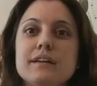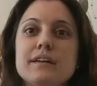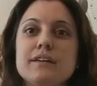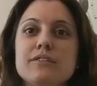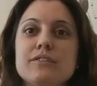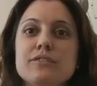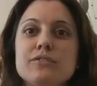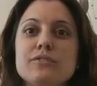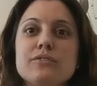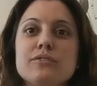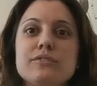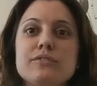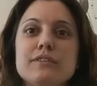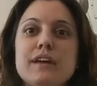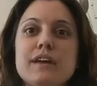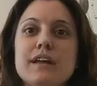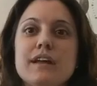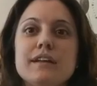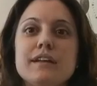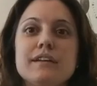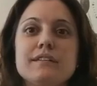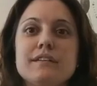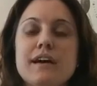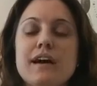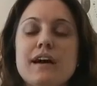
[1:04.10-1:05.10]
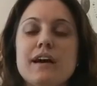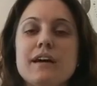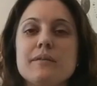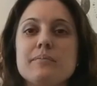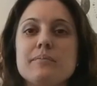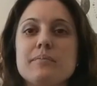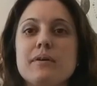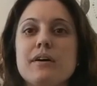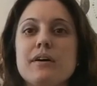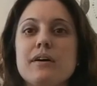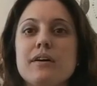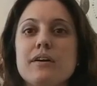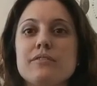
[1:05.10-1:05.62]
induce any
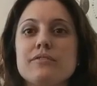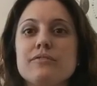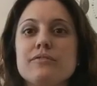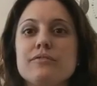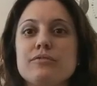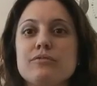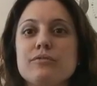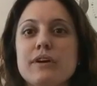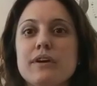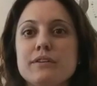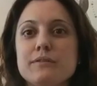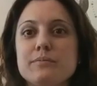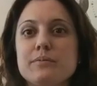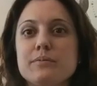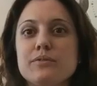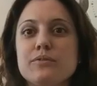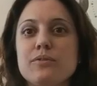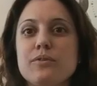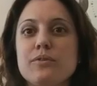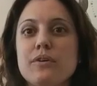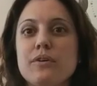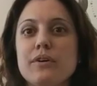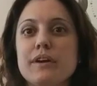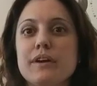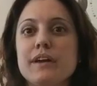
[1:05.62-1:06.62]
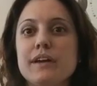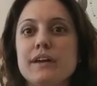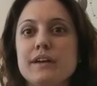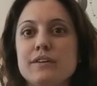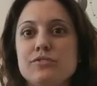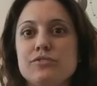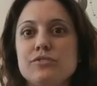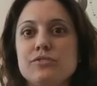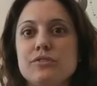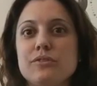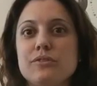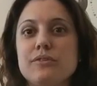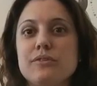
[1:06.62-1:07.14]
type of respiratory
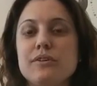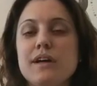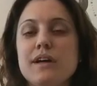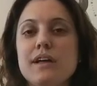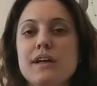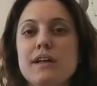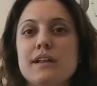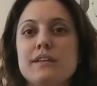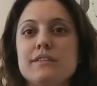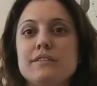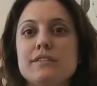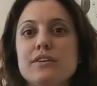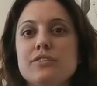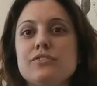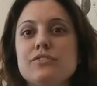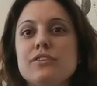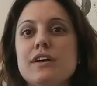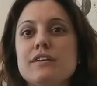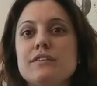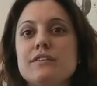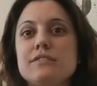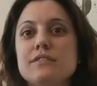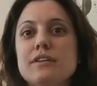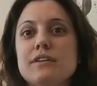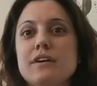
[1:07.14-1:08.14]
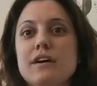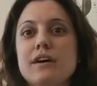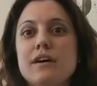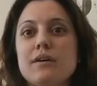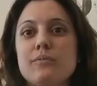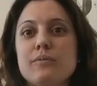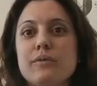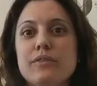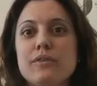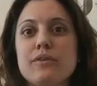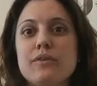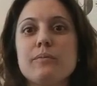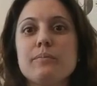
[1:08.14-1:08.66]
issue, such as
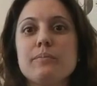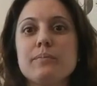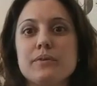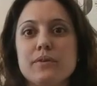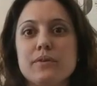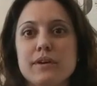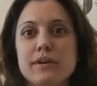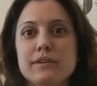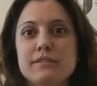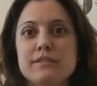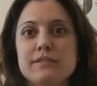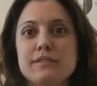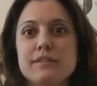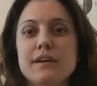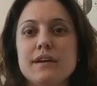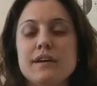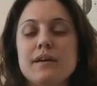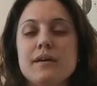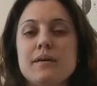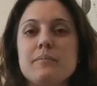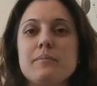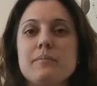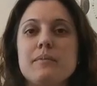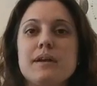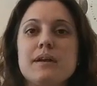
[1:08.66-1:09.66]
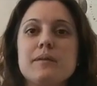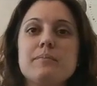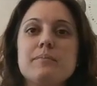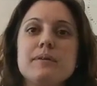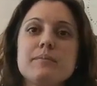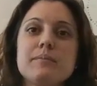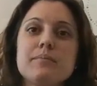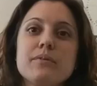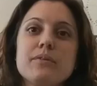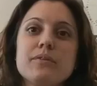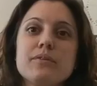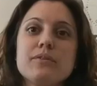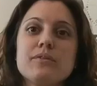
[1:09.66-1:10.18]
uh, with opioids. Many
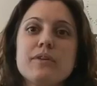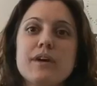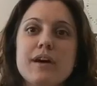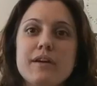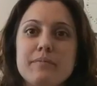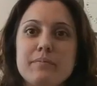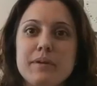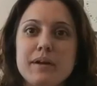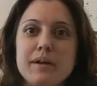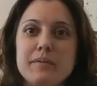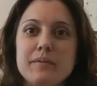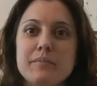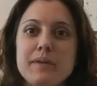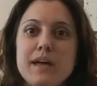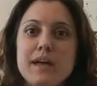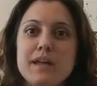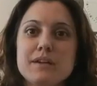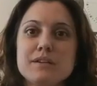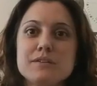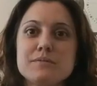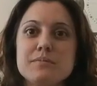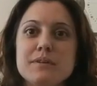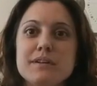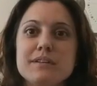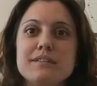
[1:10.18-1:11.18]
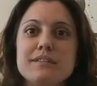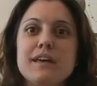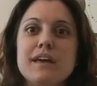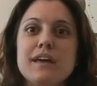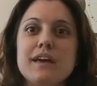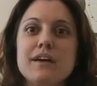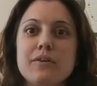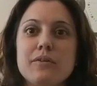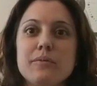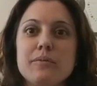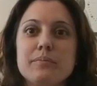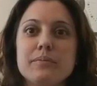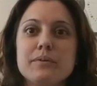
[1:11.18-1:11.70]
people who have pain management
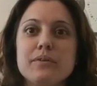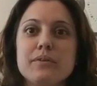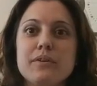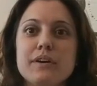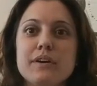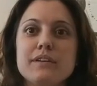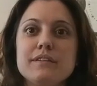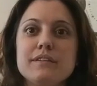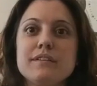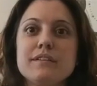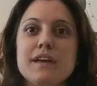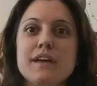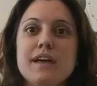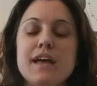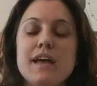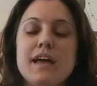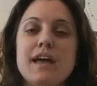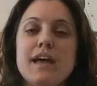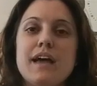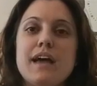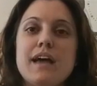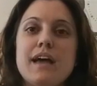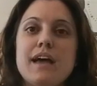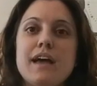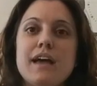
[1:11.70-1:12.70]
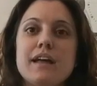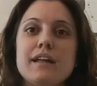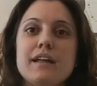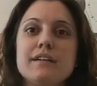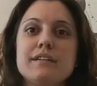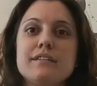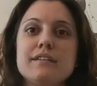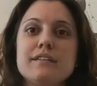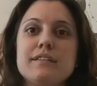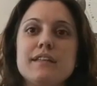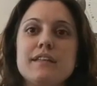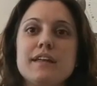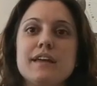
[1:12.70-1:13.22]
take opioids
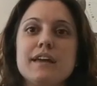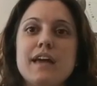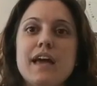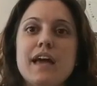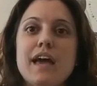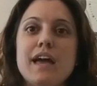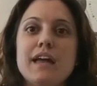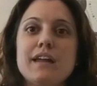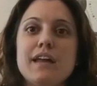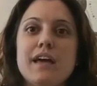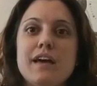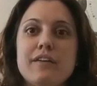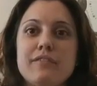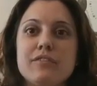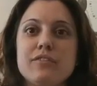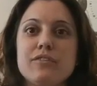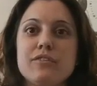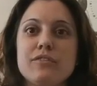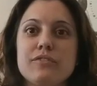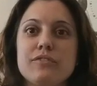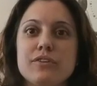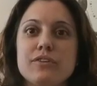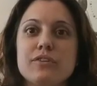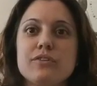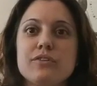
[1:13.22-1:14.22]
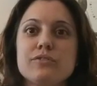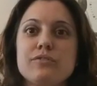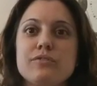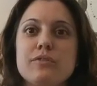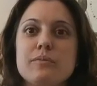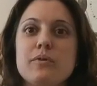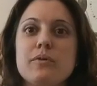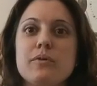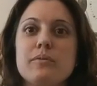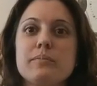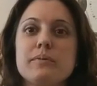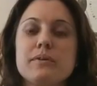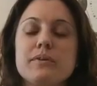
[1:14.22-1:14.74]
and they can have an overdose
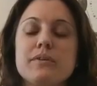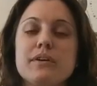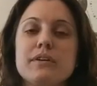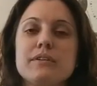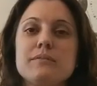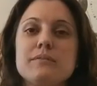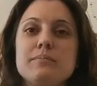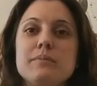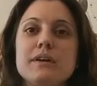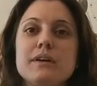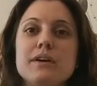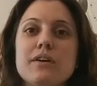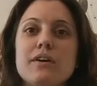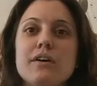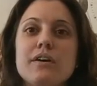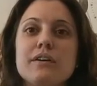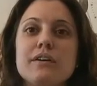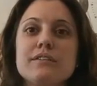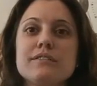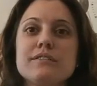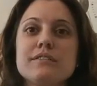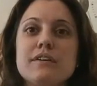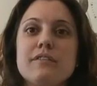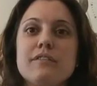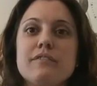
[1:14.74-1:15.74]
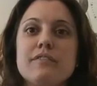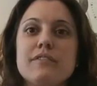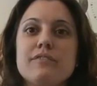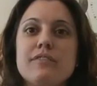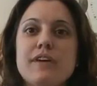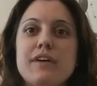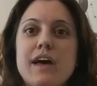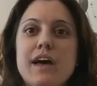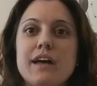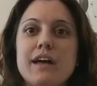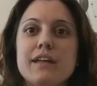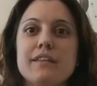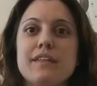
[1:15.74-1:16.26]
from opioids because of the
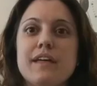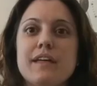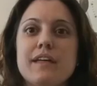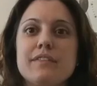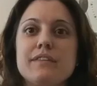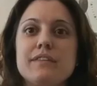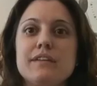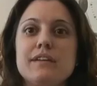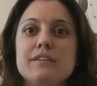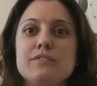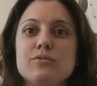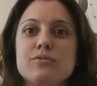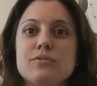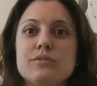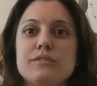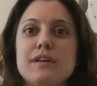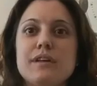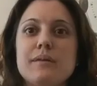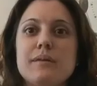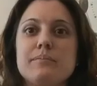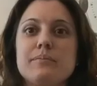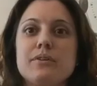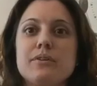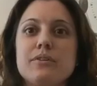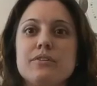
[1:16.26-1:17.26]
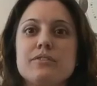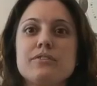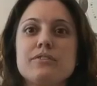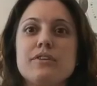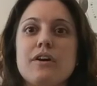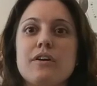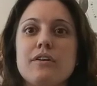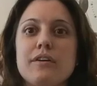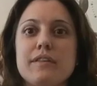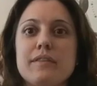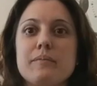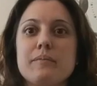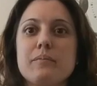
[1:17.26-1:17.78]
fact that these receptors
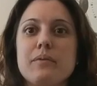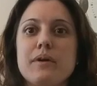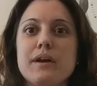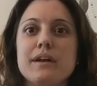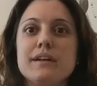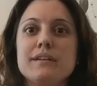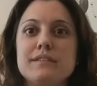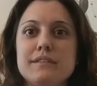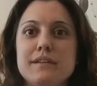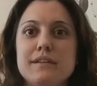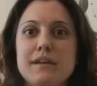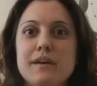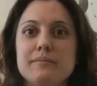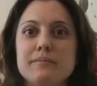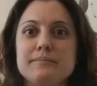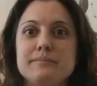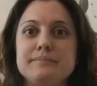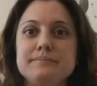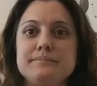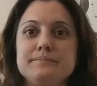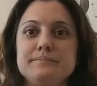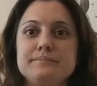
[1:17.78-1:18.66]
are in the brainstem.